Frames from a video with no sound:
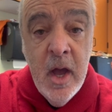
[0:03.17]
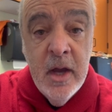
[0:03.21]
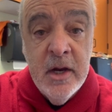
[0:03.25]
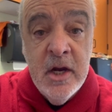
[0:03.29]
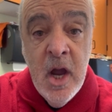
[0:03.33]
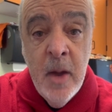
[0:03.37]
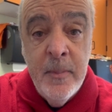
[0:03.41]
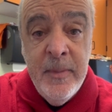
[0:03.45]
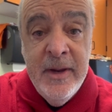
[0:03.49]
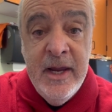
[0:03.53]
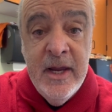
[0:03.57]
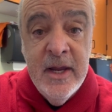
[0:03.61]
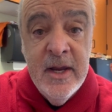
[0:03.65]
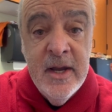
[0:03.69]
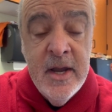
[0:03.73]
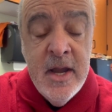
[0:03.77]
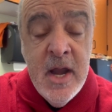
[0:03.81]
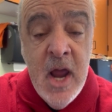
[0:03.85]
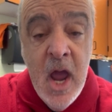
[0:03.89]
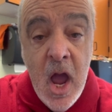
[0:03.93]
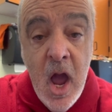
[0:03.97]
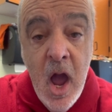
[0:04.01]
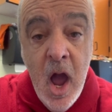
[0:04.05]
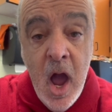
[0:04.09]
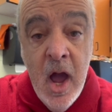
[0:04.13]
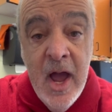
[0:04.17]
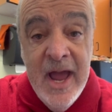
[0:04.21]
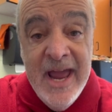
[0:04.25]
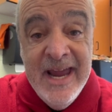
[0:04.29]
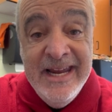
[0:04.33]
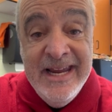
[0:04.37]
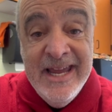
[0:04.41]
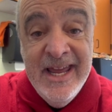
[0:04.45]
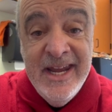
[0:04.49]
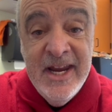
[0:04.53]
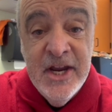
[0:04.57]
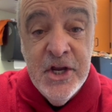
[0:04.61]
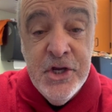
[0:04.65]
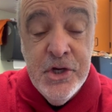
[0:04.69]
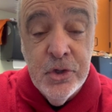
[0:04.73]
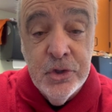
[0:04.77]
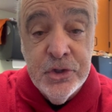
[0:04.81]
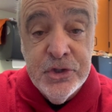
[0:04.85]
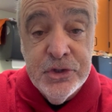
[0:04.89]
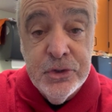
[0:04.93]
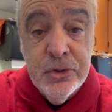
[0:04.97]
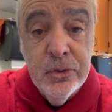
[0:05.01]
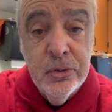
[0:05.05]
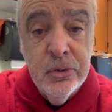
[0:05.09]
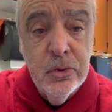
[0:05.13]
coming in and getting in your
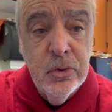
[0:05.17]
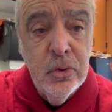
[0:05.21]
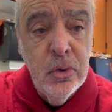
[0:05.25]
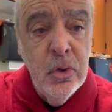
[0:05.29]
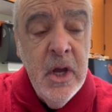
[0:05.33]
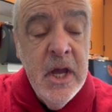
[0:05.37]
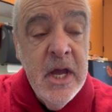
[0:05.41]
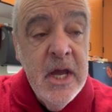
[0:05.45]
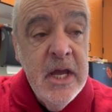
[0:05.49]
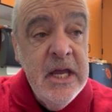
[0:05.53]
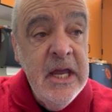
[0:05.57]
school.